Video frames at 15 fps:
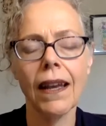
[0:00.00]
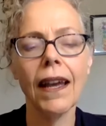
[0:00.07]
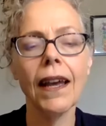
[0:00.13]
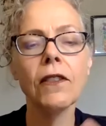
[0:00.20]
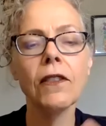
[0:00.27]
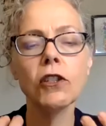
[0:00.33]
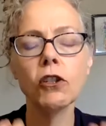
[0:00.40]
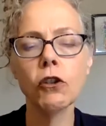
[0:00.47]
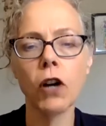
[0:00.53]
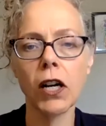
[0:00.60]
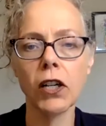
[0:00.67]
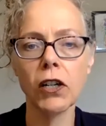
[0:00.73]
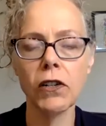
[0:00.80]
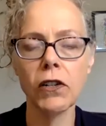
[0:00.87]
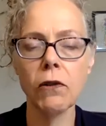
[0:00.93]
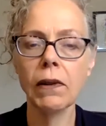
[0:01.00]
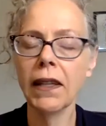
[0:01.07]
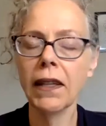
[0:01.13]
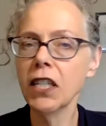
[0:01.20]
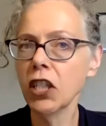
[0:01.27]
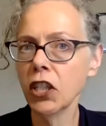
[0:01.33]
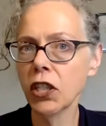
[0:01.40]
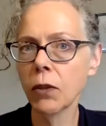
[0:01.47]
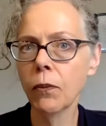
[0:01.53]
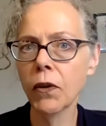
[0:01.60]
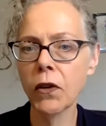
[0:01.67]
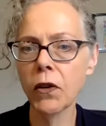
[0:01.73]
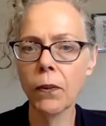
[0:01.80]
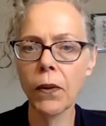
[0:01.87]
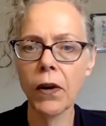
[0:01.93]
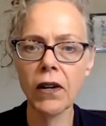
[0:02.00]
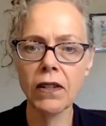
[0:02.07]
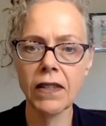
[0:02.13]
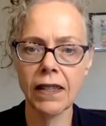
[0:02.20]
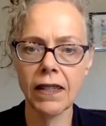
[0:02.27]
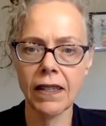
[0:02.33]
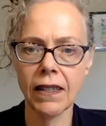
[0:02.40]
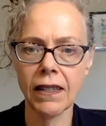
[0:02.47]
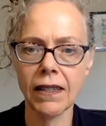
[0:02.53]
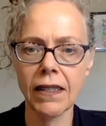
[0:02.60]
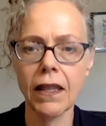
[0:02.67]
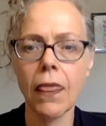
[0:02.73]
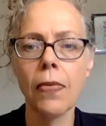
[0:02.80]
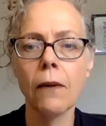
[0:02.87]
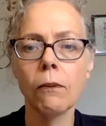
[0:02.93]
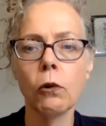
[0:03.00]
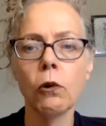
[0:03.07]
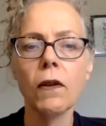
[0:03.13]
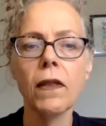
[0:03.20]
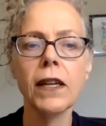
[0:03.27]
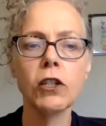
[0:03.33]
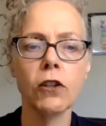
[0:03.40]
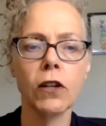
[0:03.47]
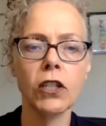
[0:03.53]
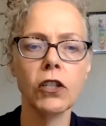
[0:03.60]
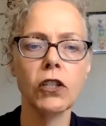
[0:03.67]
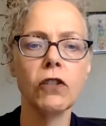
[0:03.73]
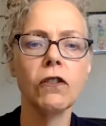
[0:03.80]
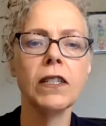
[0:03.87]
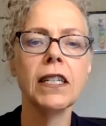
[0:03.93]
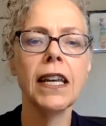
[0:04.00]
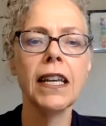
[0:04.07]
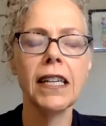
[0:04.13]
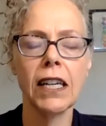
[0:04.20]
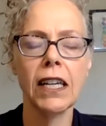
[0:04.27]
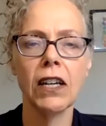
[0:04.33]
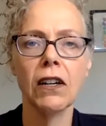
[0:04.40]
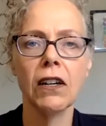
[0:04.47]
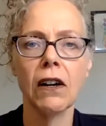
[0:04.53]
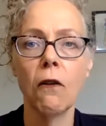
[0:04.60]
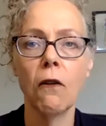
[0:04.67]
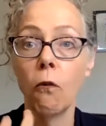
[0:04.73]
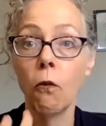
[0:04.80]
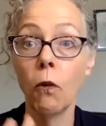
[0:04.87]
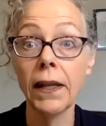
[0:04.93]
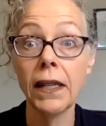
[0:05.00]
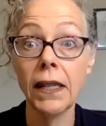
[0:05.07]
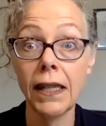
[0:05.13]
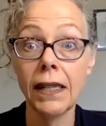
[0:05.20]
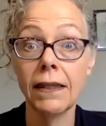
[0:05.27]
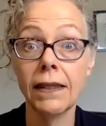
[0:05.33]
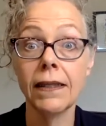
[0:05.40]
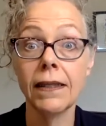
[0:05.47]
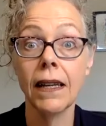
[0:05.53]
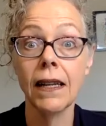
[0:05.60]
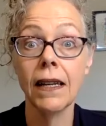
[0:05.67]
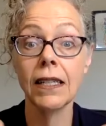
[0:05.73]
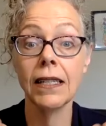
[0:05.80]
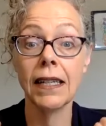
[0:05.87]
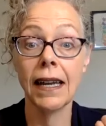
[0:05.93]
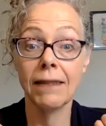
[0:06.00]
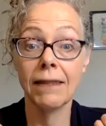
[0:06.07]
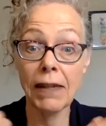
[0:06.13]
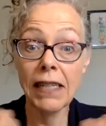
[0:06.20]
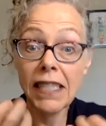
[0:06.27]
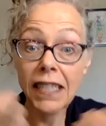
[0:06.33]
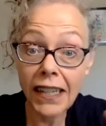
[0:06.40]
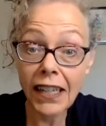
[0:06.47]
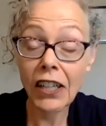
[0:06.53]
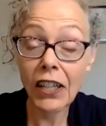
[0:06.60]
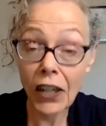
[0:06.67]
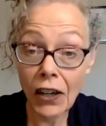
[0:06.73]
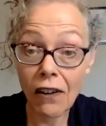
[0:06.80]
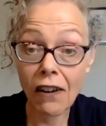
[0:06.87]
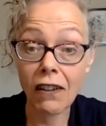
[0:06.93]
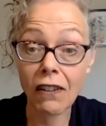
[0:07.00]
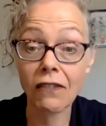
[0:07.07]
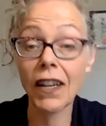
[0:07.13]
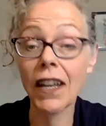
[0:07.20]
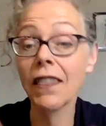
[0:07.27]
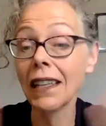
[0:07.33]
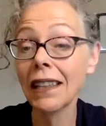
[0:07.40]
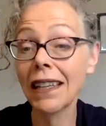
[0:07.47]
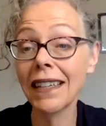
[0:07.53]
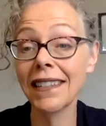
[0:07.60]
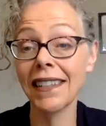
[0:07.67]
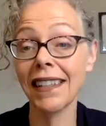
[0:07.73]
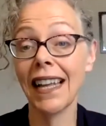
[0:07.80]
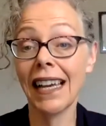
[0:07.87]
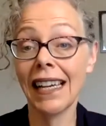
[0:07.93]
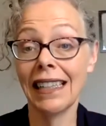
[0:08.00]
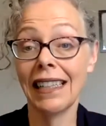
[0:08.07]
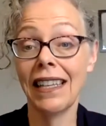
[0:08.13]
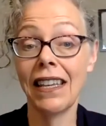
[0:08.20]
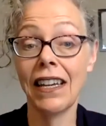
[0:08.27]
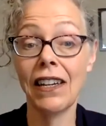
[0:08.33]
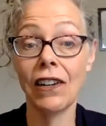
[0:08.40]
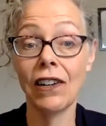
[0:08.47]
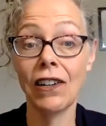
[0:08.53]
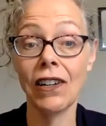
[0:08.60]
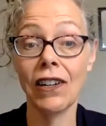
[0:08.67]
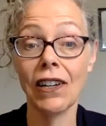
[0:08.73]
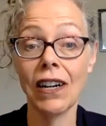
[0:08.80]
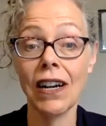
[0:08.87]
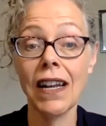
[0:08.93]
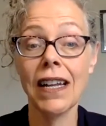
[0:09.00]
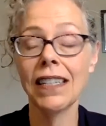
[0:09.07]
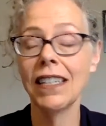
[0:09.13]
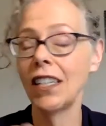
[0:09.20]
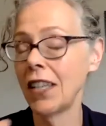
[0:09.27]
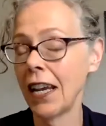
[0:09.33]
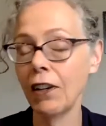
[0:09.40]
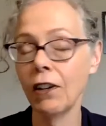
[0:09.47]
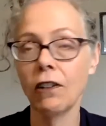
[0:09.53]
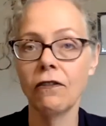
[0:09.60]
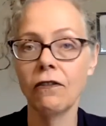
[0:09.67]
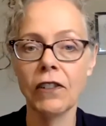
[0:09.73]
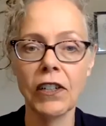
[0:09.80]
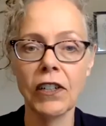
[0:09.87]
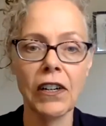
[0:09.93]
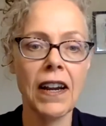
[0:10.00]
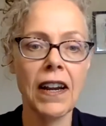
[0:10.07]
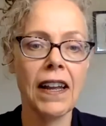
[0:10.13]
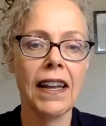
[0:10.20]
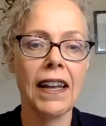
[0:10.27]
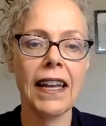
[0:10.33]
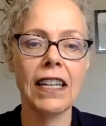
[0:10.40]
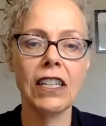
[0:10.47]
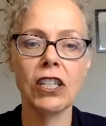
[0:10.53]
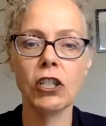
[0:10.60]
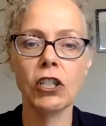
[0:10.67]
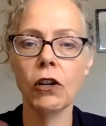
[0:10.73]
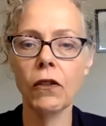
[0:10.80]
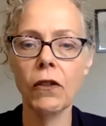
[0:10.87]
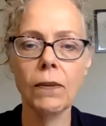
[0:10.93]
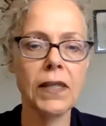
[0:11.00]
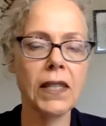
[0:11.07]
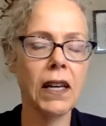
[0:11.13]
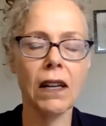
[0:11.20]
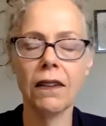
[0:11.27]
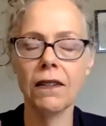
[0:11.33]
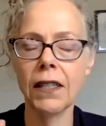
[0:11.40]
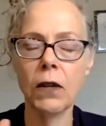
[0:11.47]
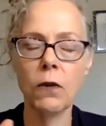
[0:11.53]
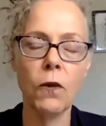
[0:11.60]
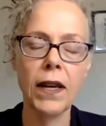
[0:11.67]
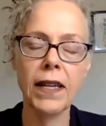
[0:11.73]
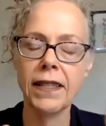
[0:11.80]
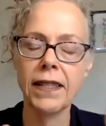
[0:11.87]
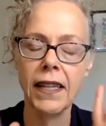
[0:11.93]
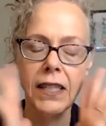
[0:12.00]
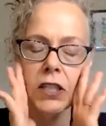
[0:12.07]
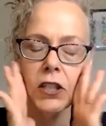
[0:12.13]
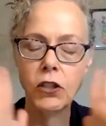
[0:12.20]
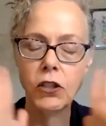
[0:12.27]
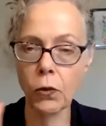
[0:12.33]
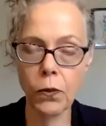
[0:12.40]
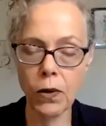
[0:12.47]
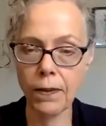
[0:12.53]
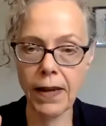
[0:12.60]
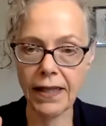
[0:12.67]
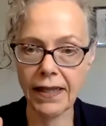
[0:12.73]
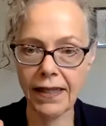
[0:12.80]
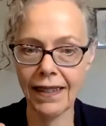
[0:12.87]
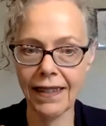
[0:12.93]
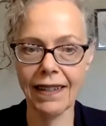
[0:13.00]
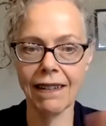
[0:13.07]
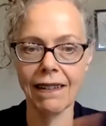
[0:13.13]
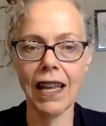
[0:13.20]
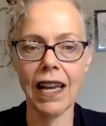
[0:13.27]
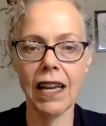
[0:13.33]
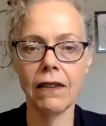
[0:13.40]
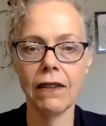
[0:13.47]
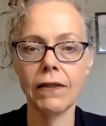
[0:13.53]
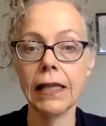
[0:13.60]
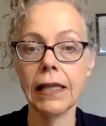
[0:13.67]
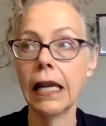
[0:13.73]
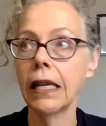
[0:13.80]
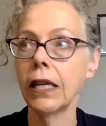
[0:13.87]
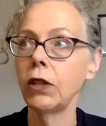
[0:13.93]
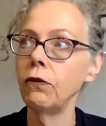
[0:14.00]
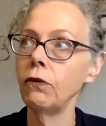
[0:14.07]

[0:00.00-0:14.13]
And the stronger your relationship with your parts is, the more they trust you to take care of what needs to be taken care of, and the less likely they are to take over and to show themselves in ways that get super messy in our lives, like,